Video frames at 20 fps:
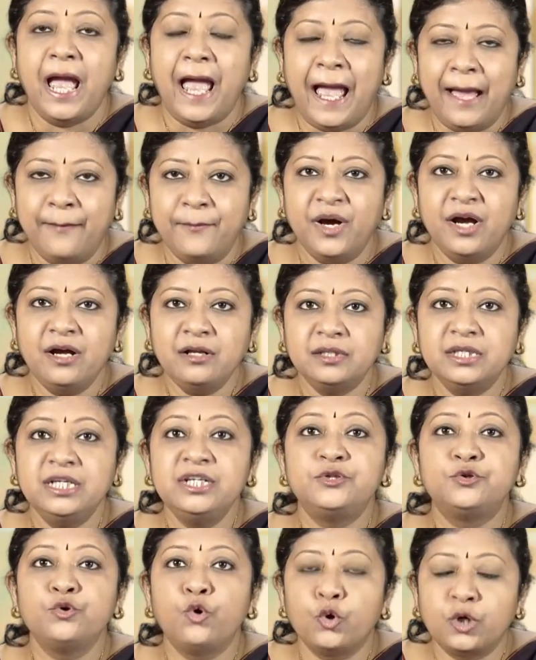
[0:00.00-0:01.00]
among the
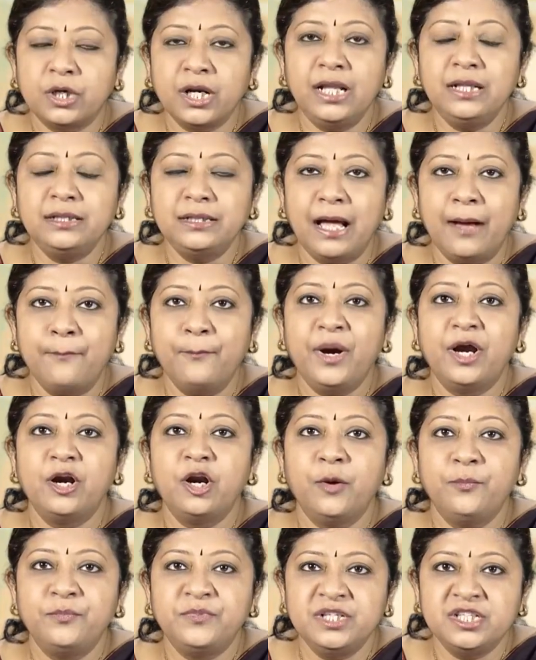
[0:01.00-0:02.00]
total number
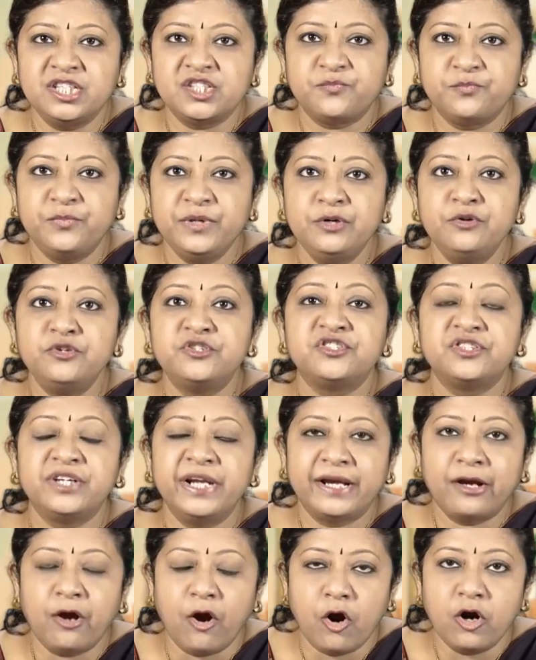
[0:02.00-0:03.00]
of disputes
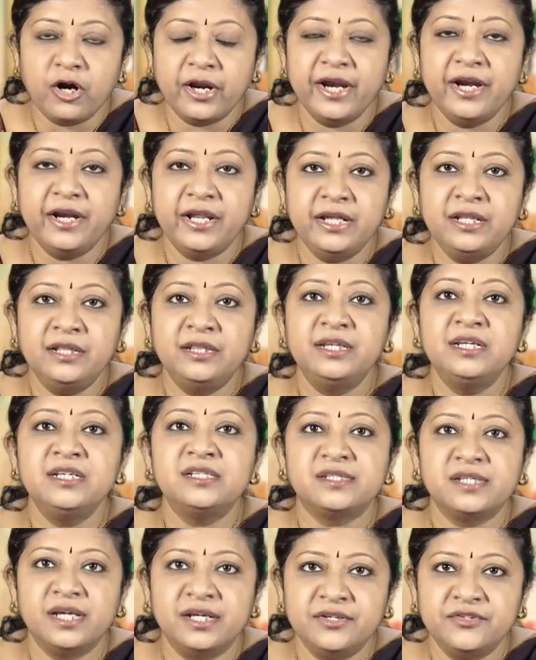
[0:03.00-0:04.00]
recorded in the
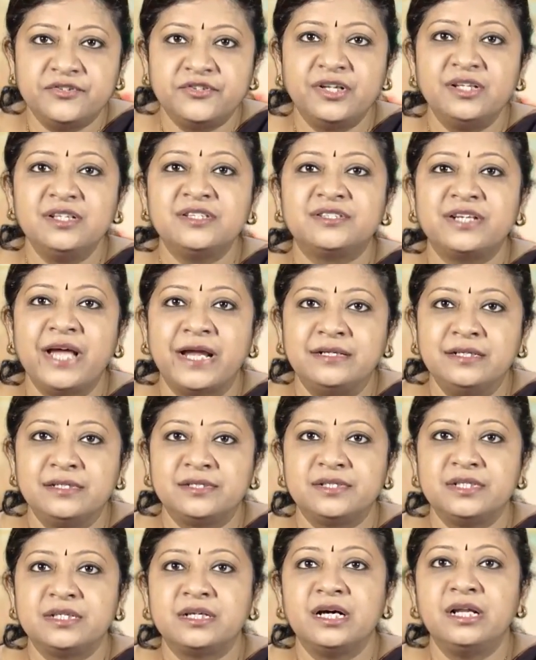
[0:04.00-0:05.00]
Central
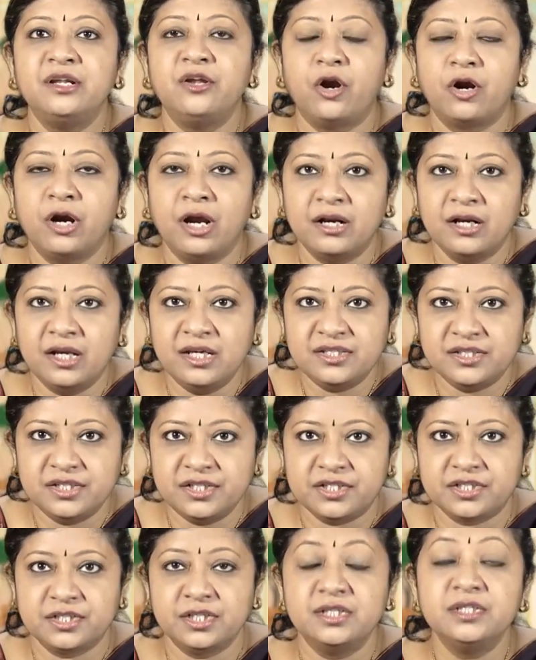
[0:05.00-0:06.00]
Statistical
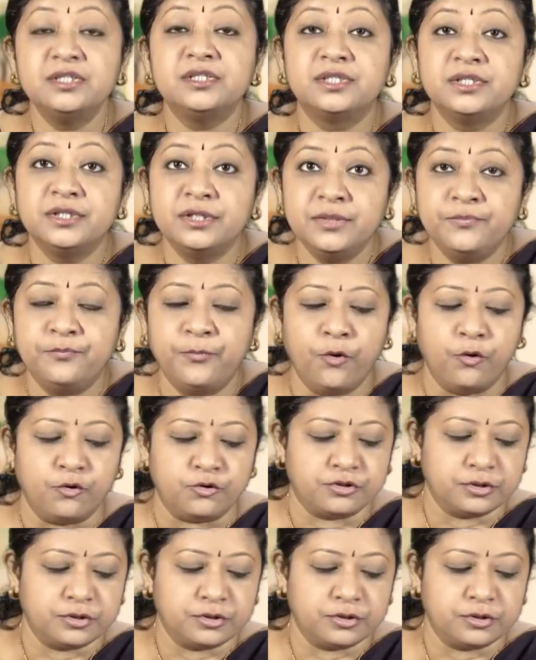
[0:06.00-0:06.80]
Organization's report.